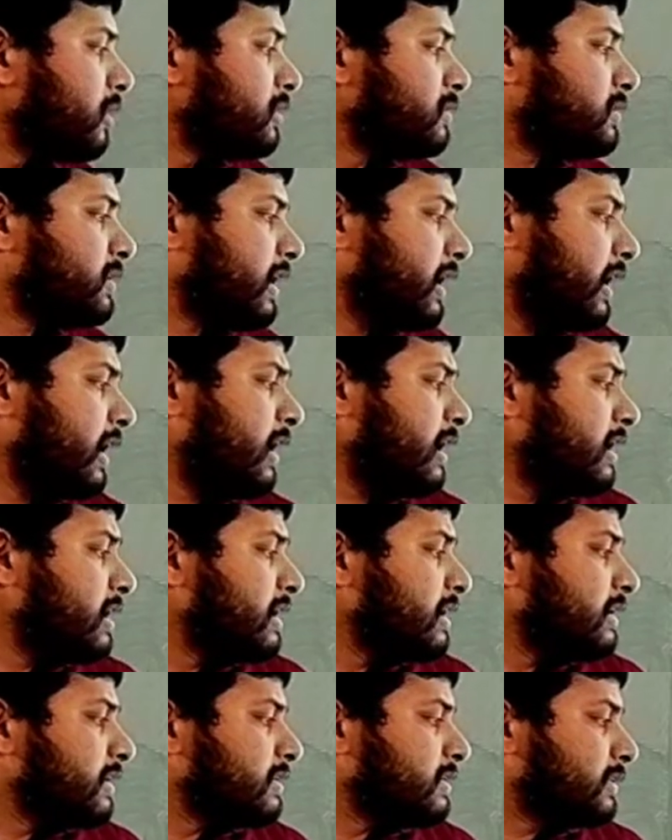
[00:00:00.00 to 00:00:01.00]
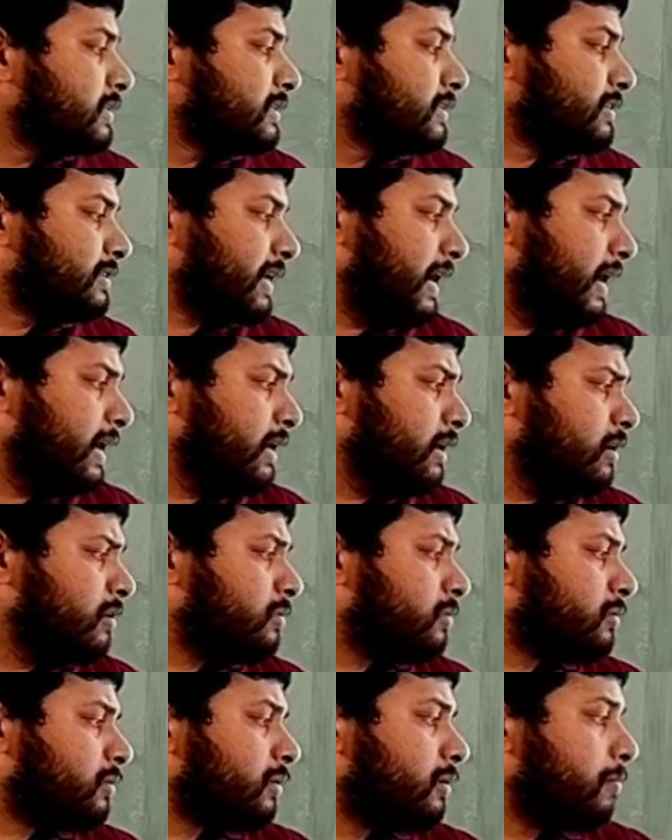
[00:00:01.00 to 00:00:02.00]
See,
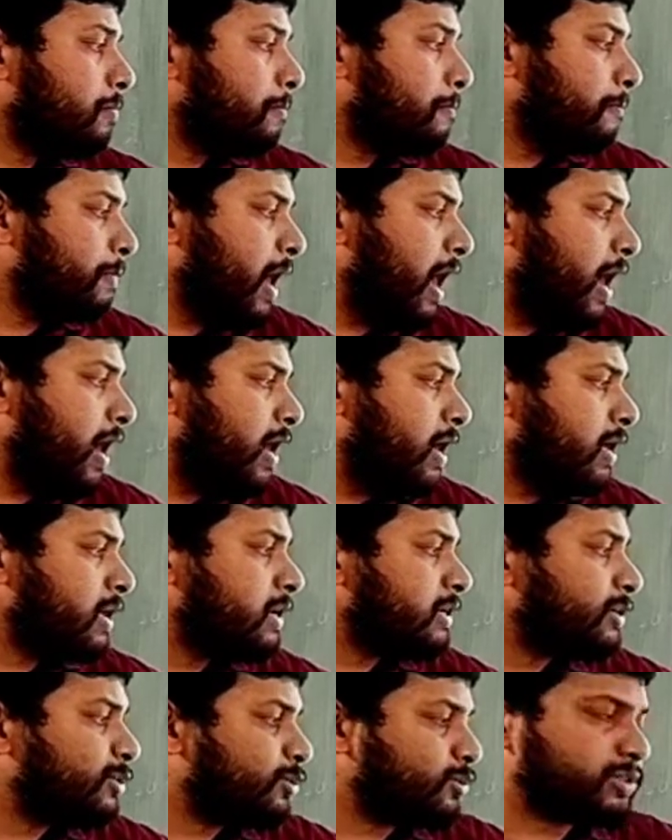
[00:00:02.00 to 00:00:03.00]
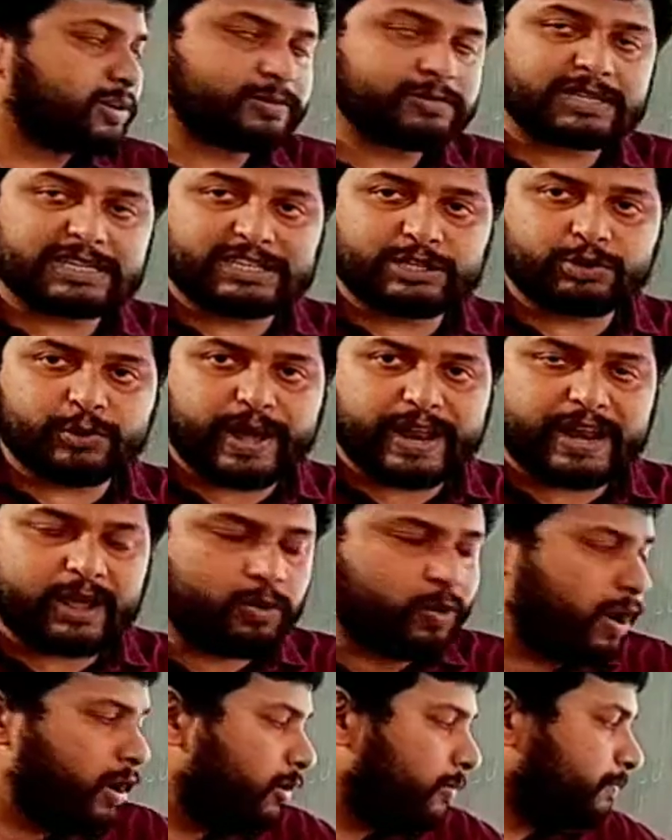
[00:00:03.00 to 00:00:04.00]
10th May
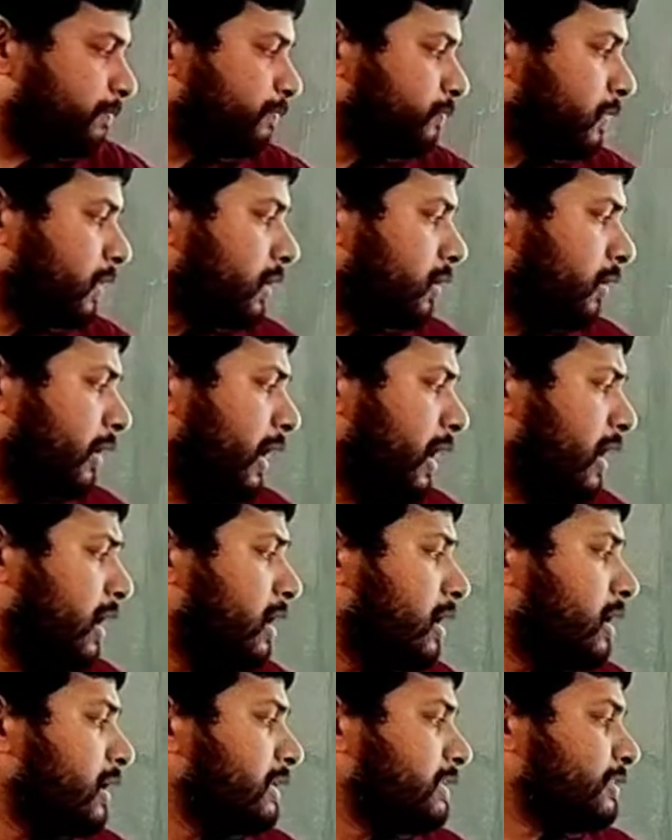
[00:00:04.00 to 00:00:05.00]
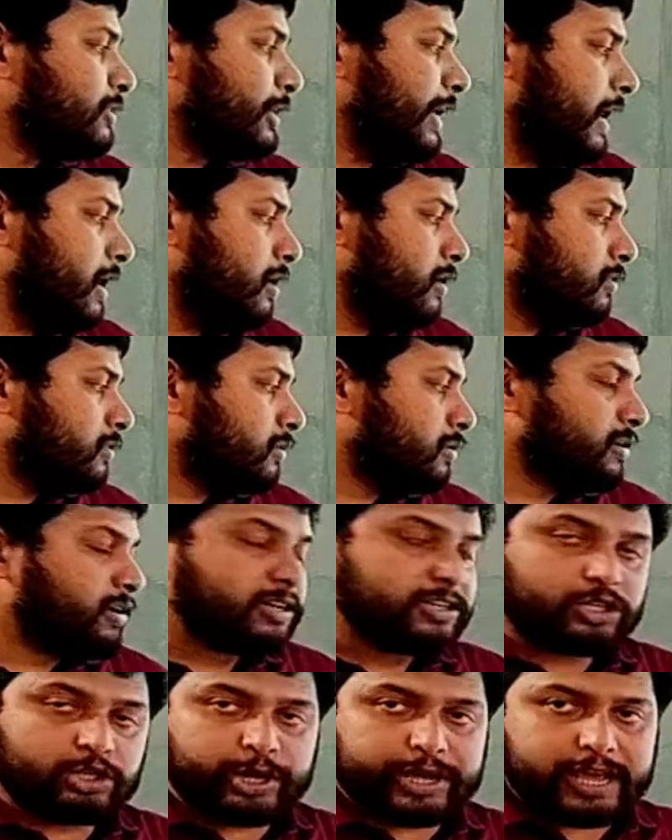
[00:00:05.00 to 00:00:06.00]
2021. Okay,
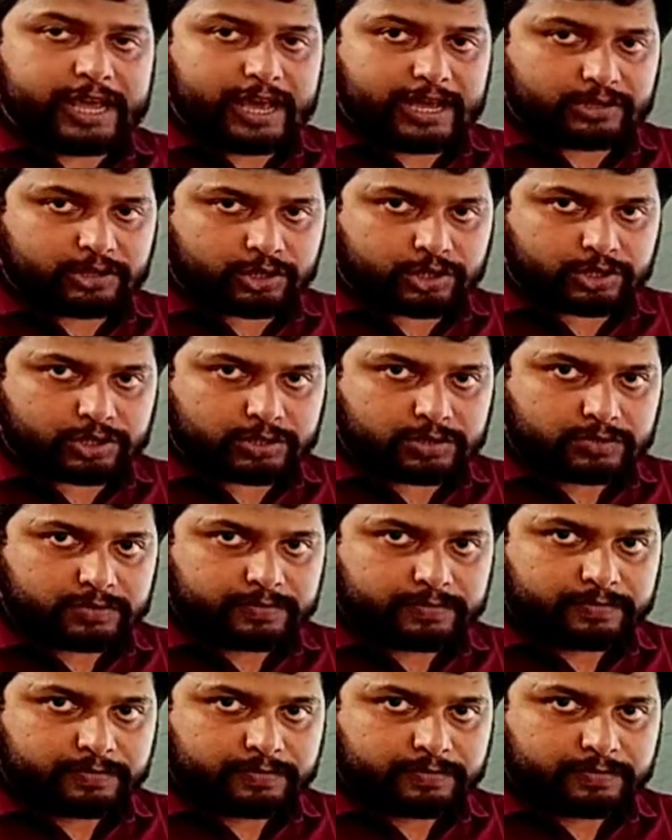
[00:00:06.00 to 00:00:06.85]
10th, TH.